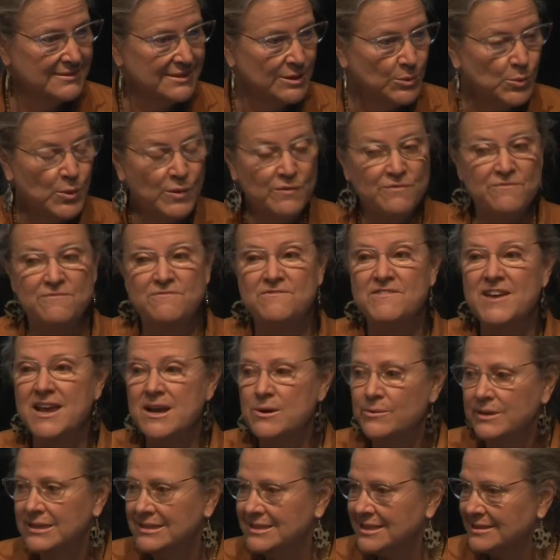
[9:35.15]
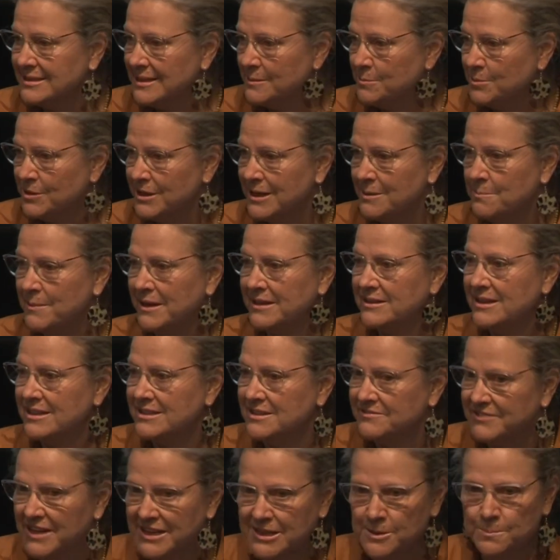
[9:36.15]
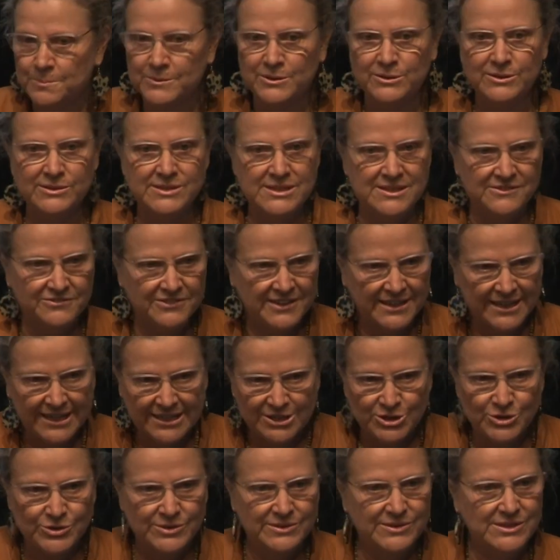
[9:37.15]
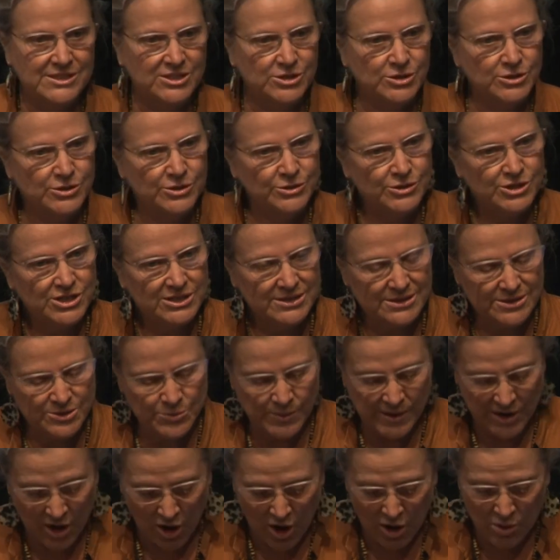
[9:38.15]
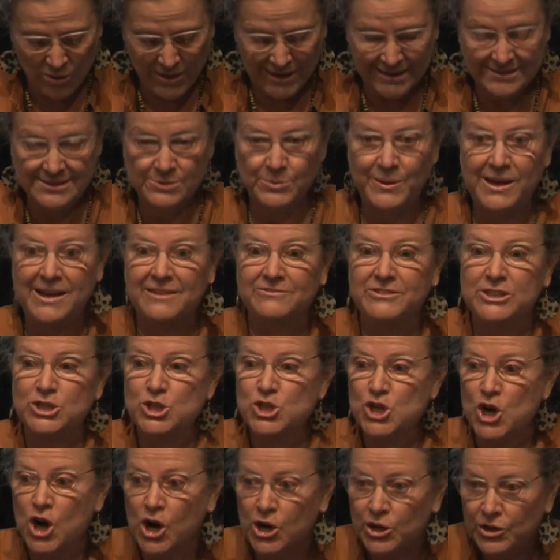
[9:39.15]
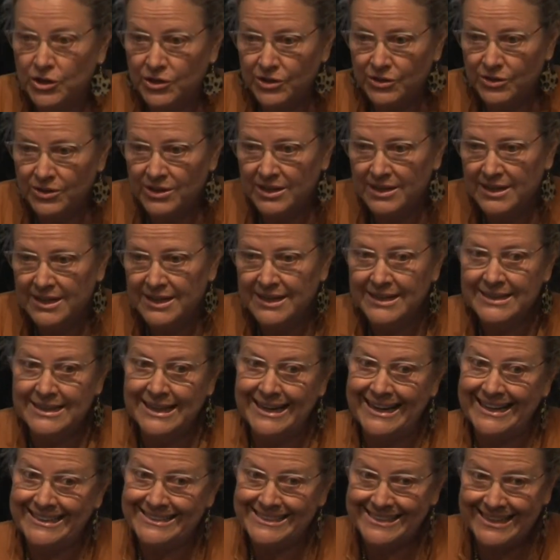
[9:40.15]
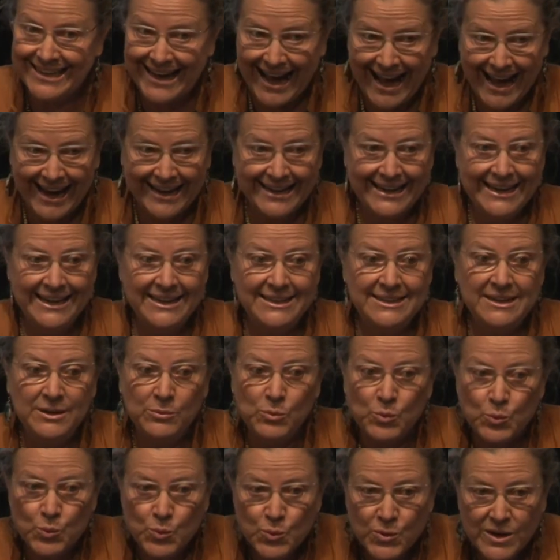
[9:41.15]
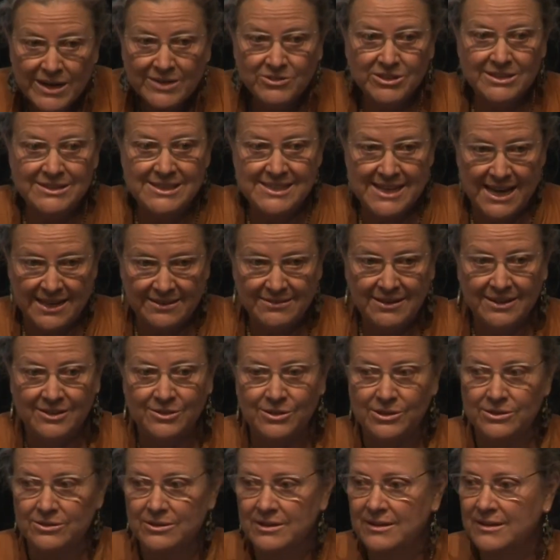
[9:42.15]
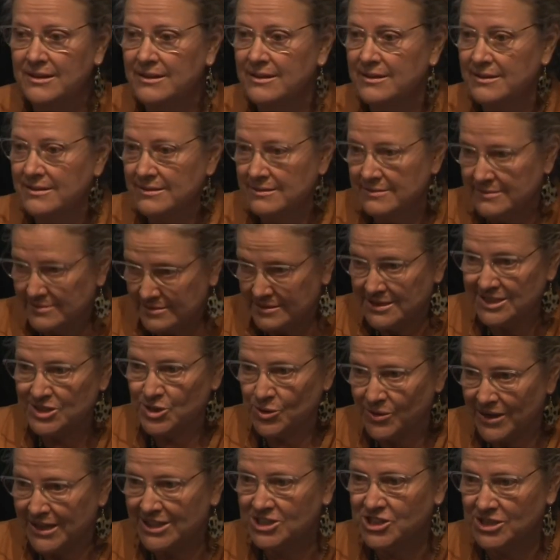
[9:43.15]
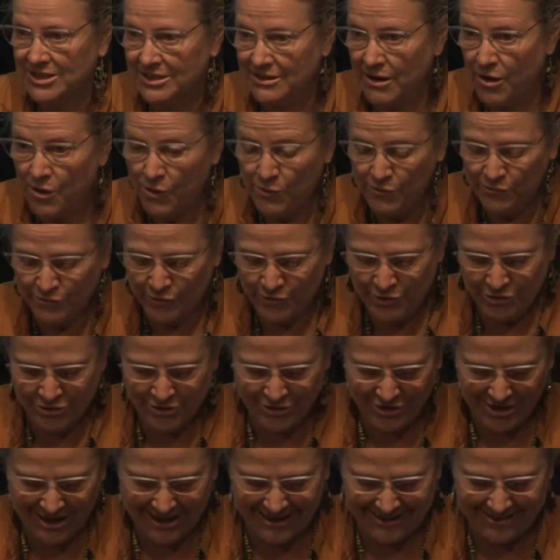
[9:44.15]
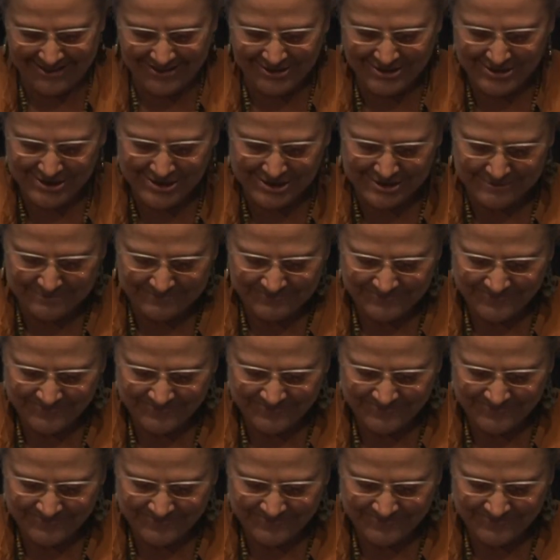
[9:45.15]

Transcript: We're very deliberate about the developers, the financial institutions. We have a charter that has guided rigorous ethical discretion over 30 years.